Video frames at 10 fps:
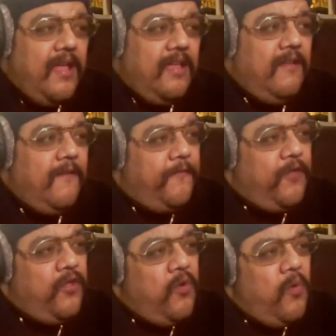If
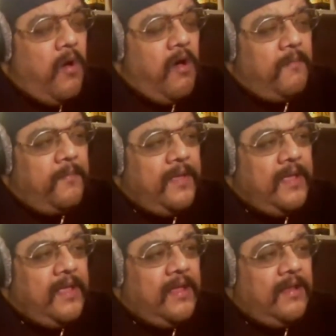you want
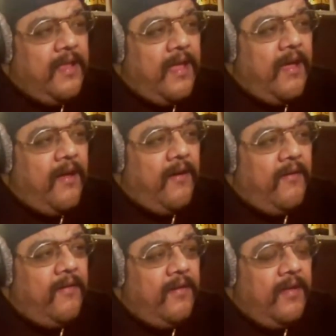me
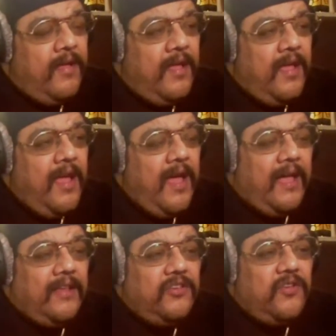now,
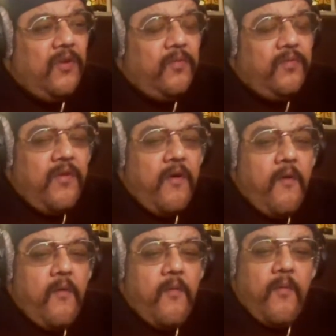I don't
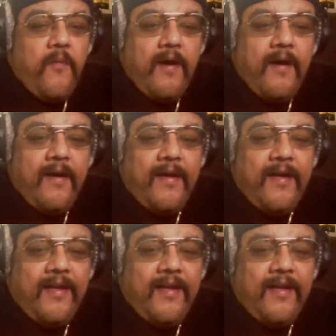know why.